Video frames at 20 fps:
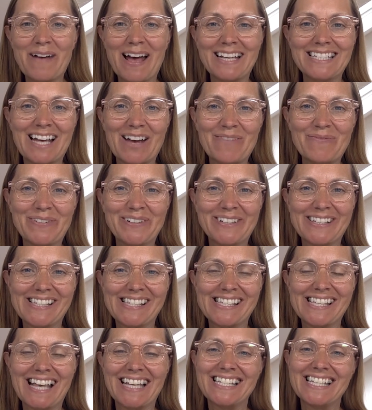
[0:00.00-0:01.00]

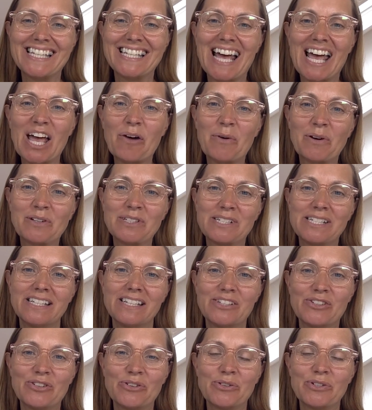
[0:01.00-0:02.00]
Mindapples, and today I wanted
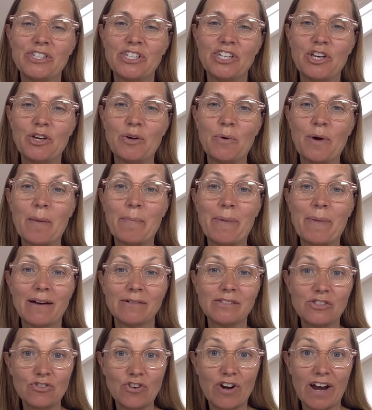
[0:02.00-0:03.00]
to talk to you
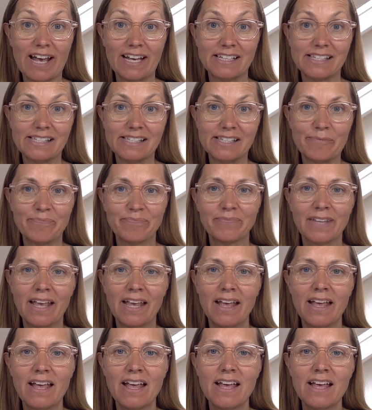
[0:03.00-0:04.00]
about stress.
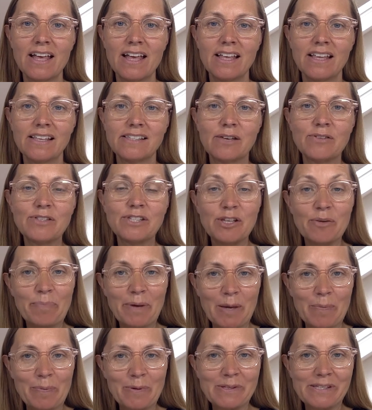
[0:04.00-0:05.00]
So some
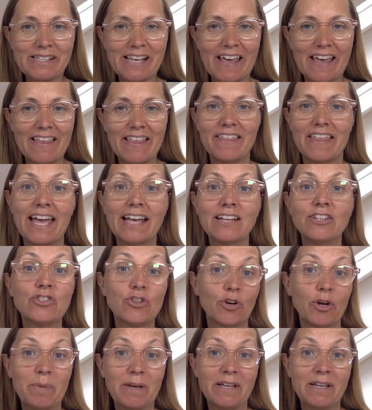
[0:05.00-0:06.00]
people say that they
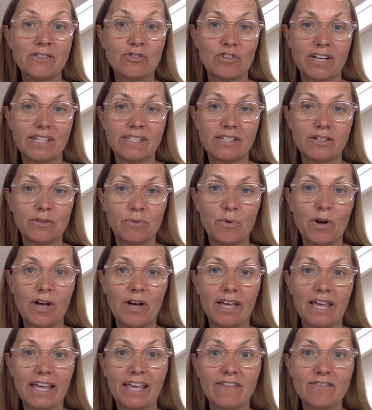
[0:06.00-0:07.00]
enjoy being stressed at
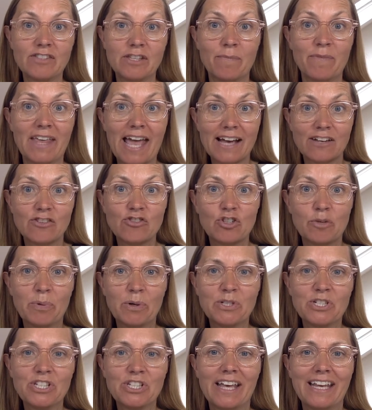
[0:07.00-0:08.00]
work. It gives them the extra
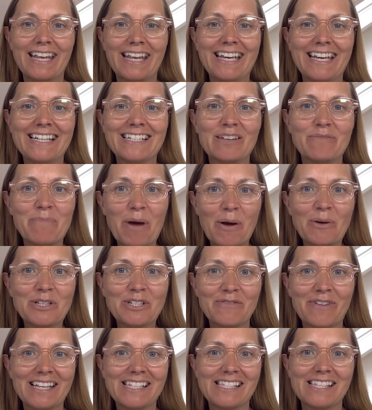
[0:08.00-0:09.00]
push they need and
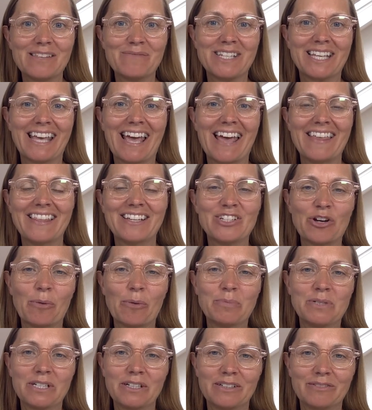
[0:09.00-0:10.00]
motivates them to get the
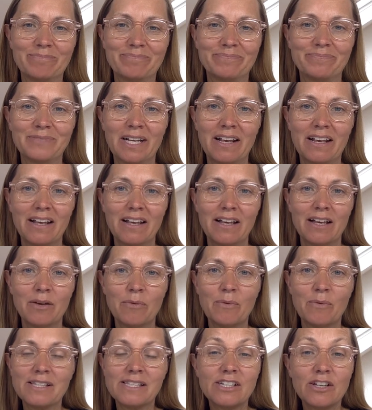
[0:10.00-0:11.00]
job done.
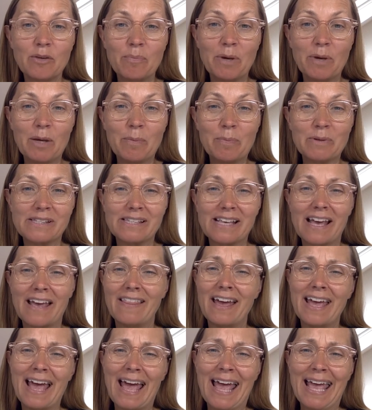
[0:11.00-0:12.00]
Whilst other people say
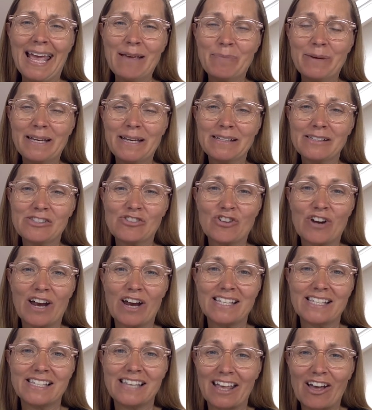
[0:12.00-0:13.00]
they hate being
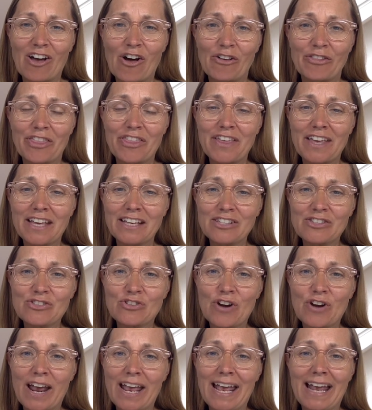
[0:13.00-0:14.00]
stressed, they can't think
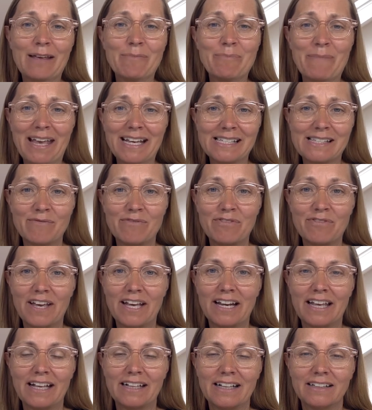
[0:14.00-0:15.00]
straight and it makes them
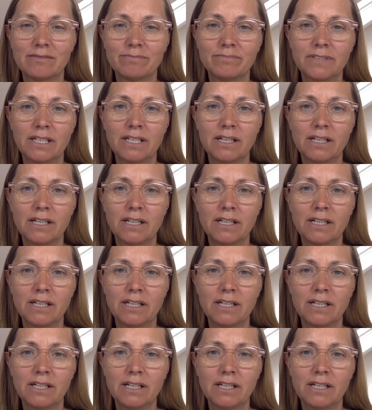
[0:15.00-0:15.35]
feel ill.